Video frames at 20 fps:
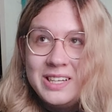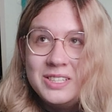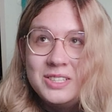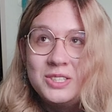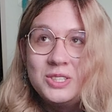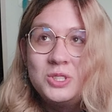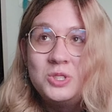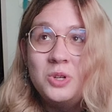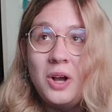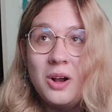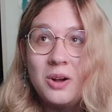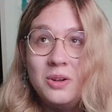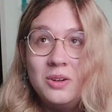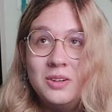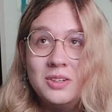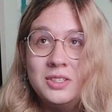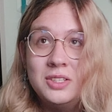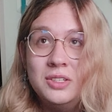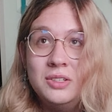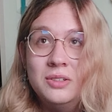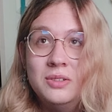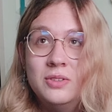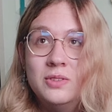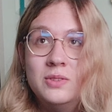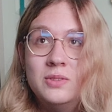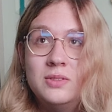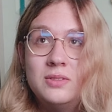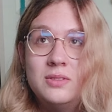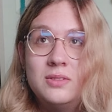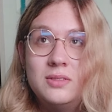struggle
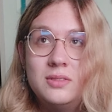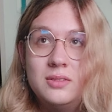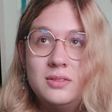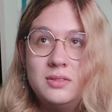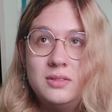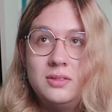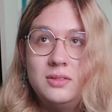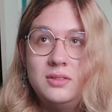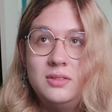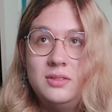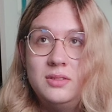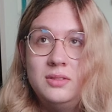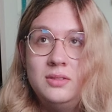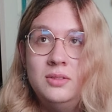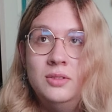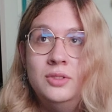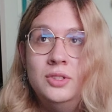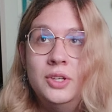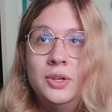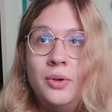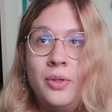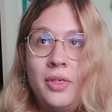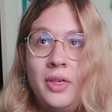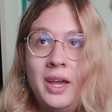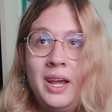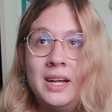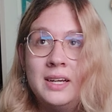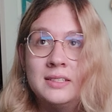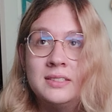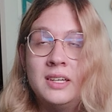to do
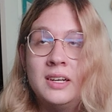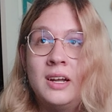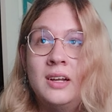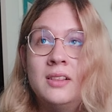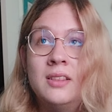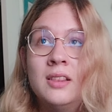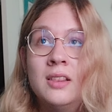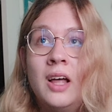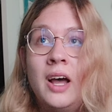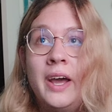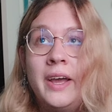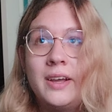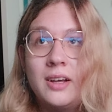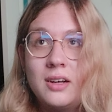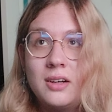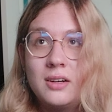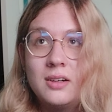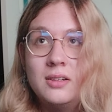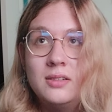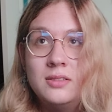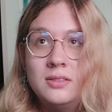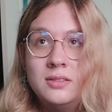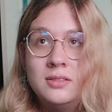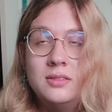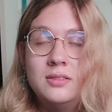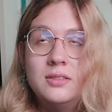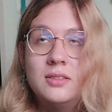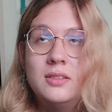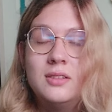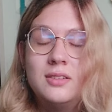things that I like,
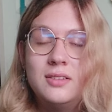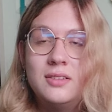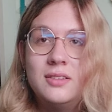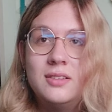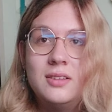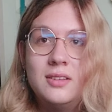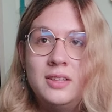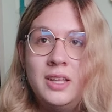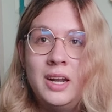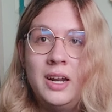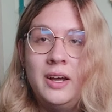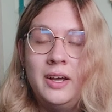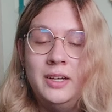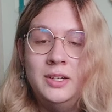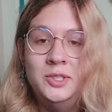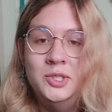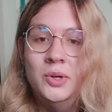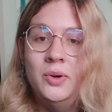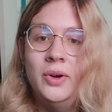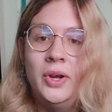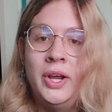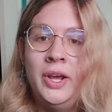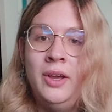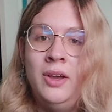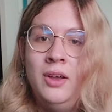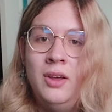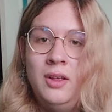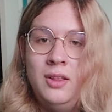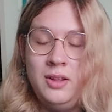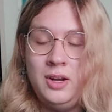that I enjoy,
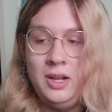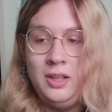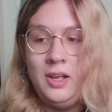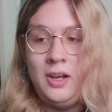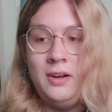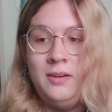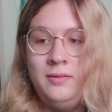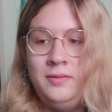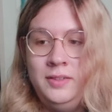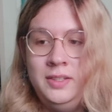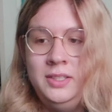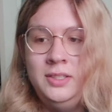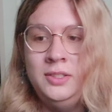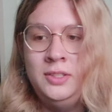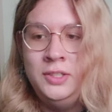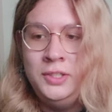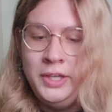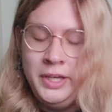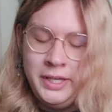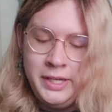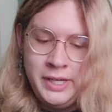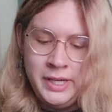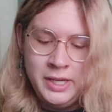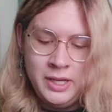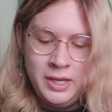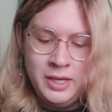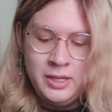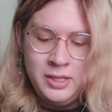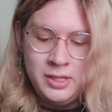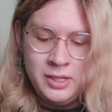that I love,
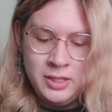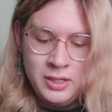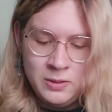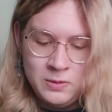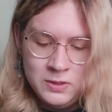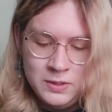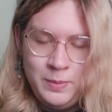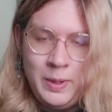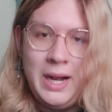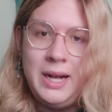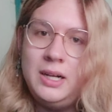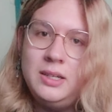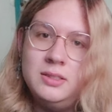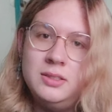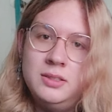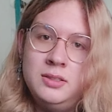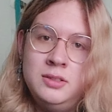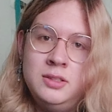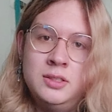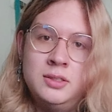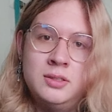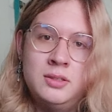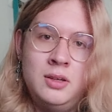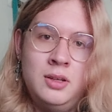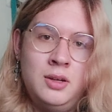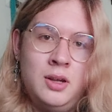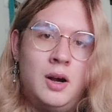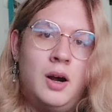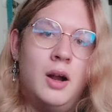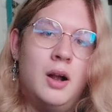it goes past just
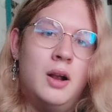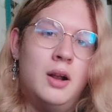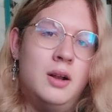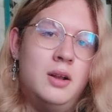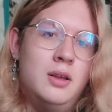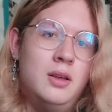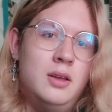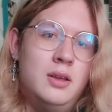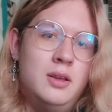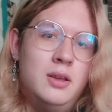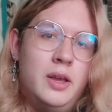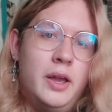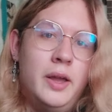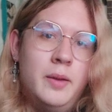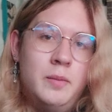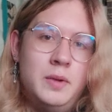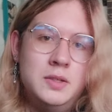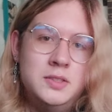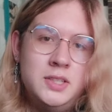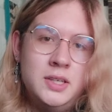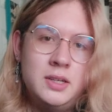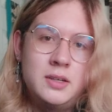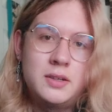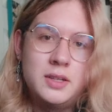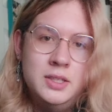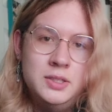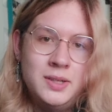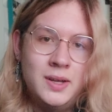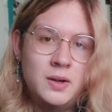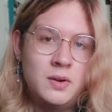guitar and music
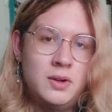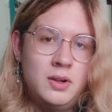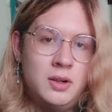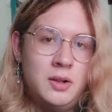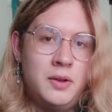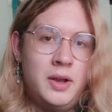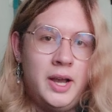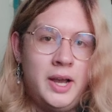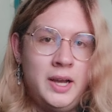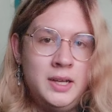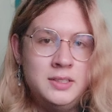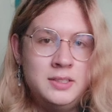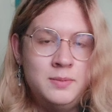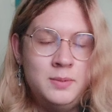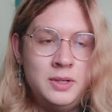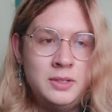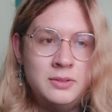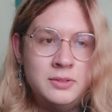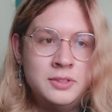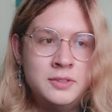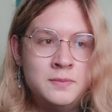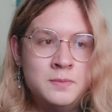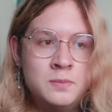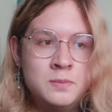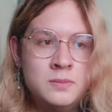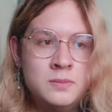in general, I suppose,